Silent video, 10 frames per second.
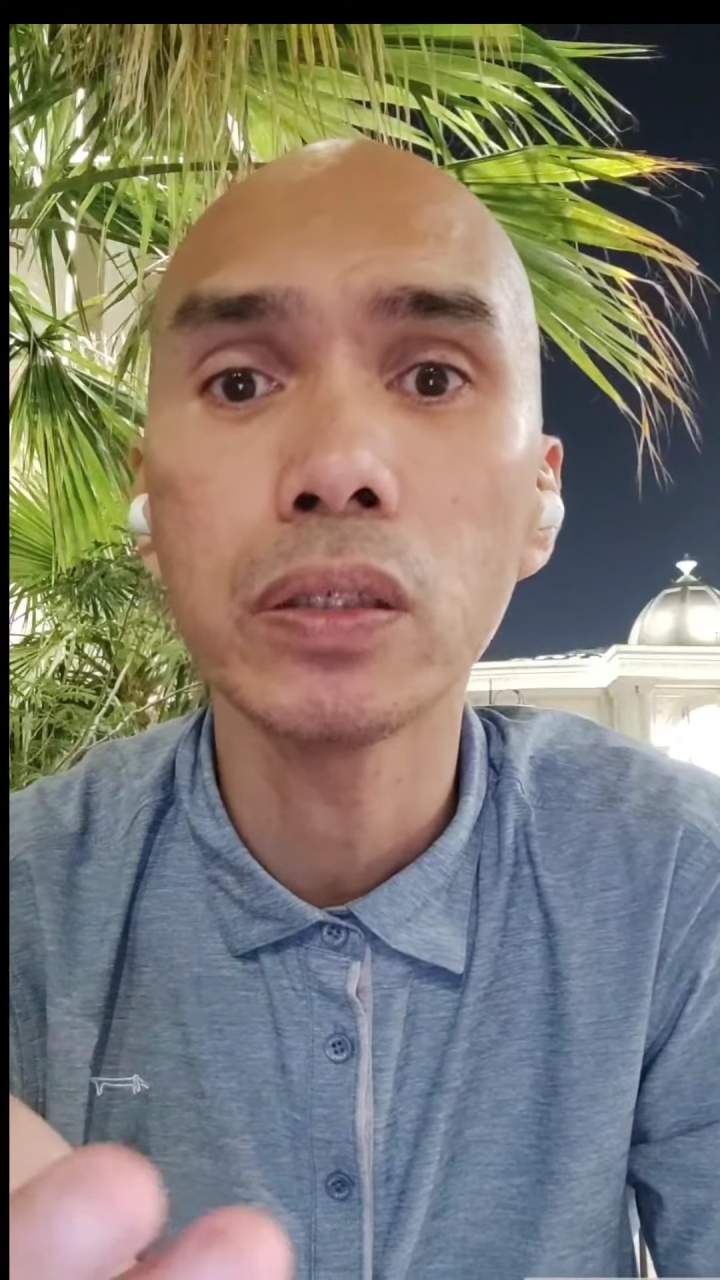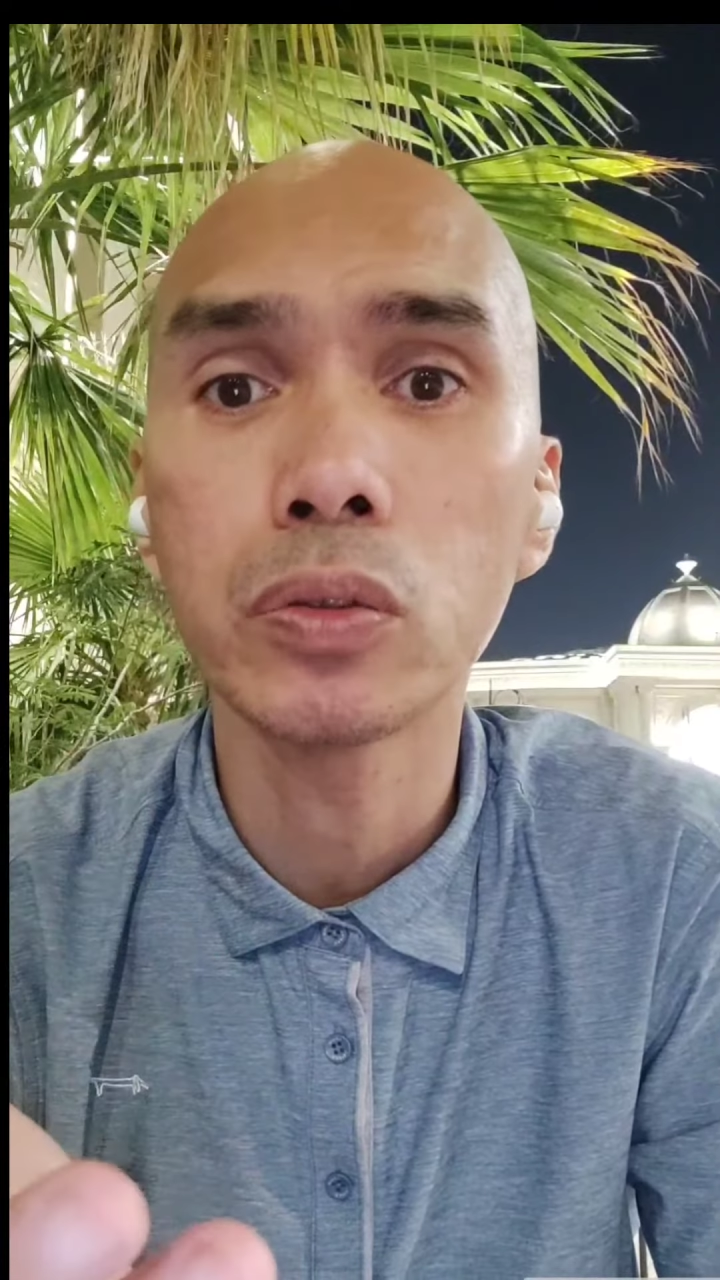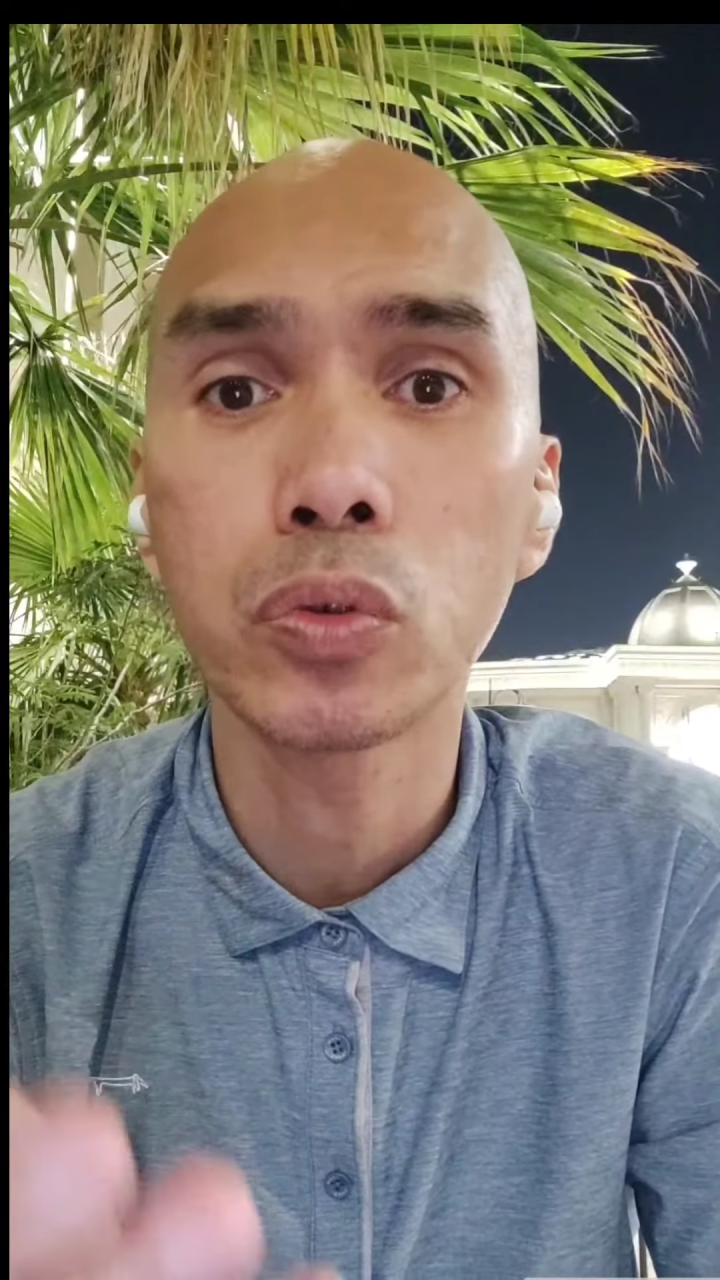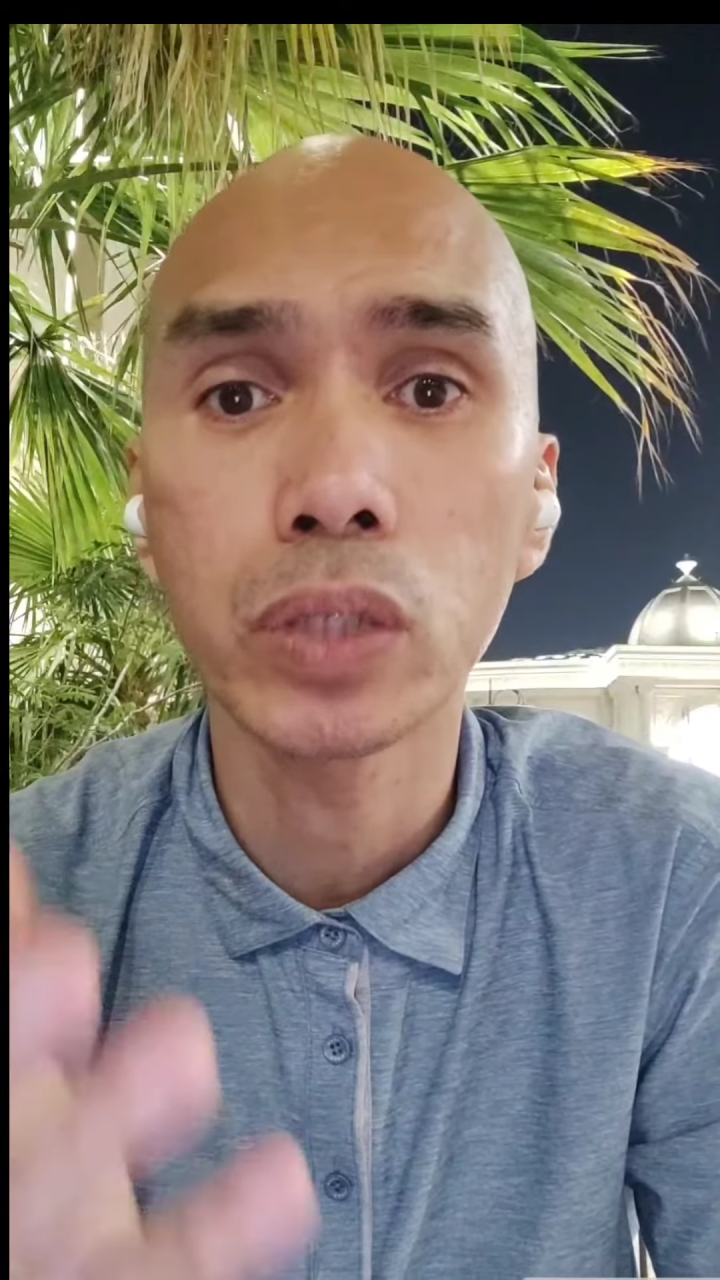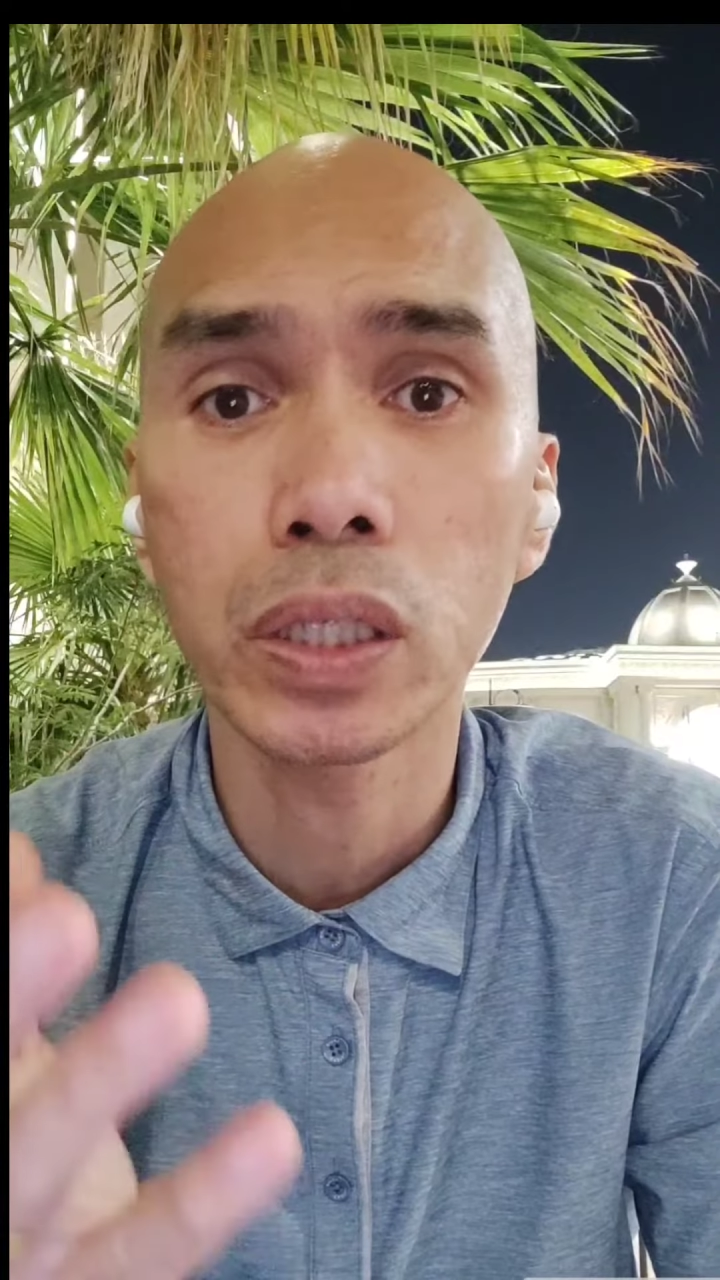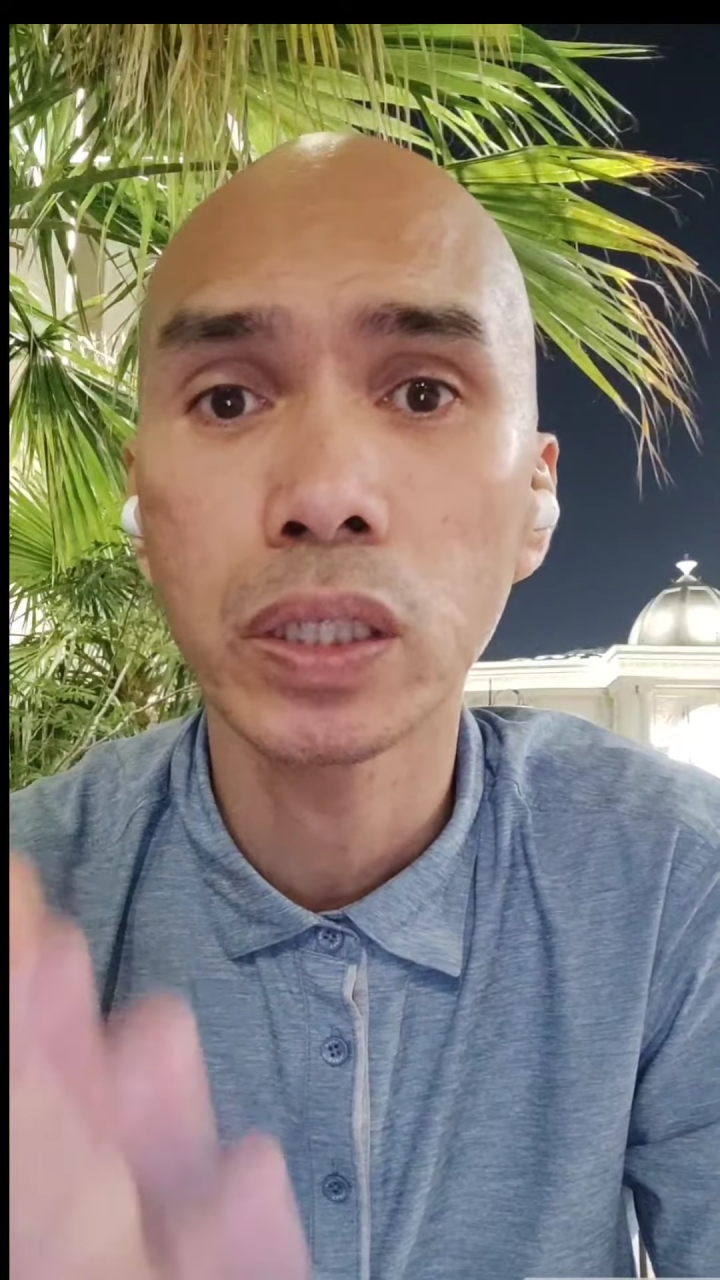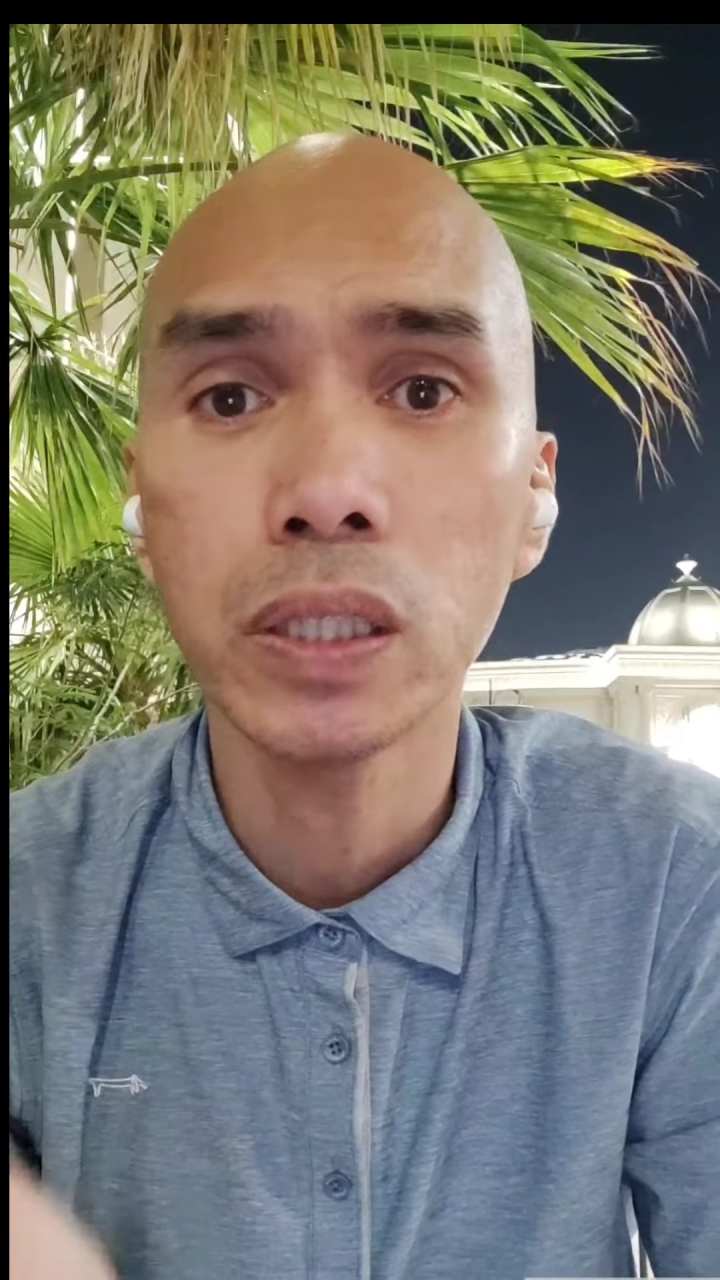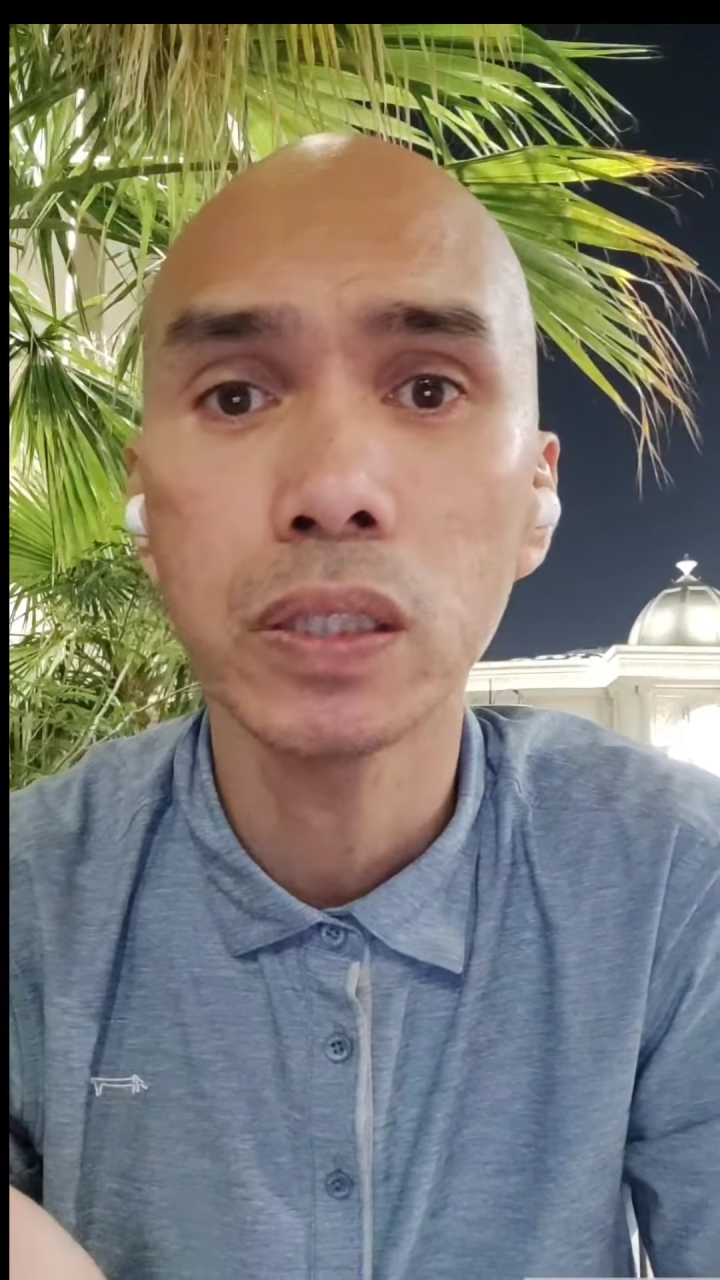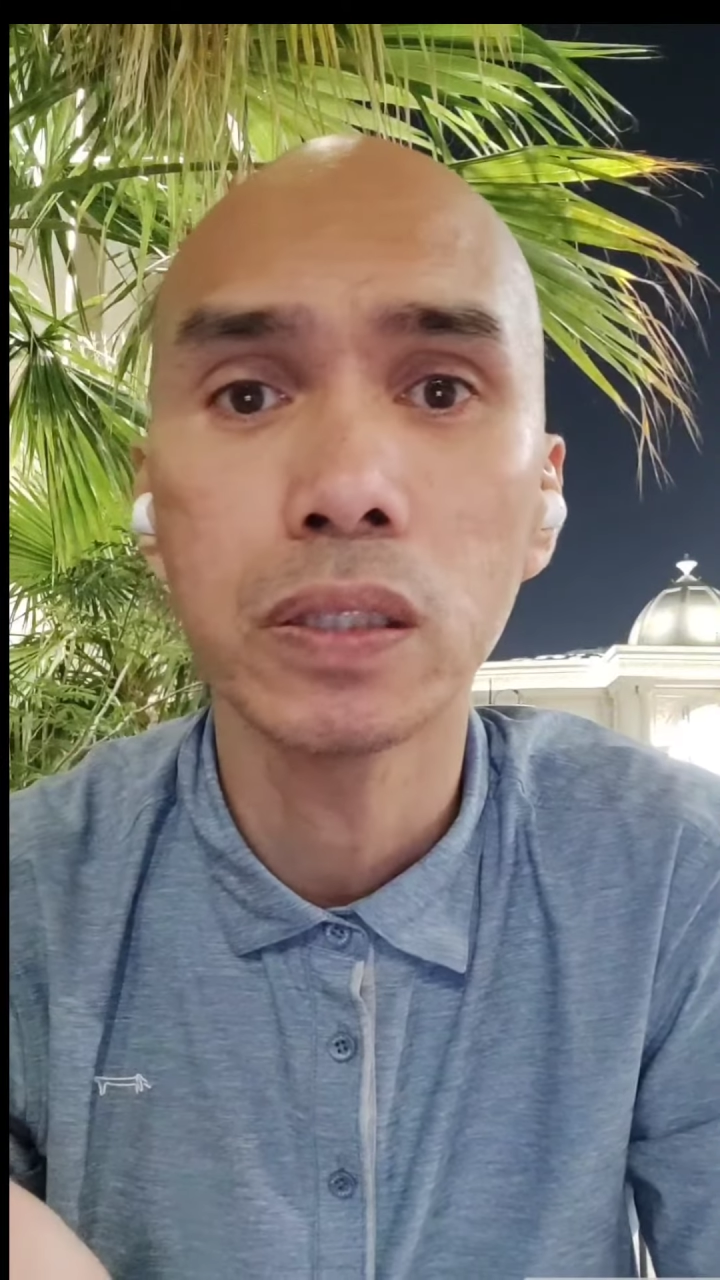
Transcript: to succeed.